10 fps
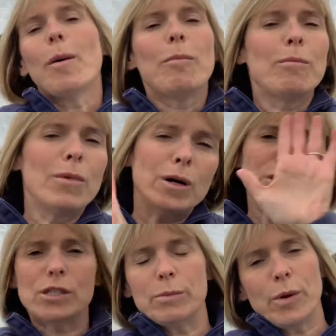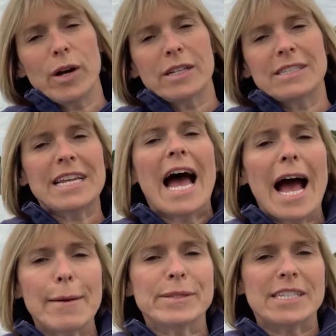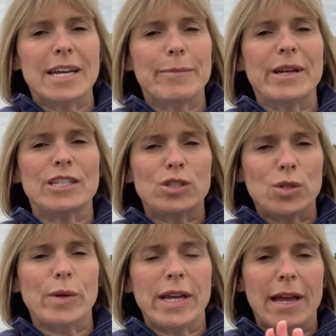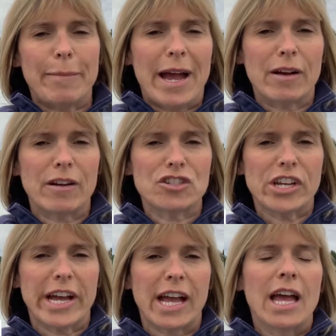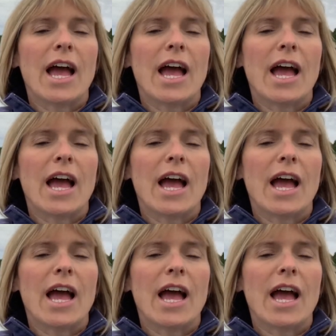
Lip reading: most important top tip in doing a background check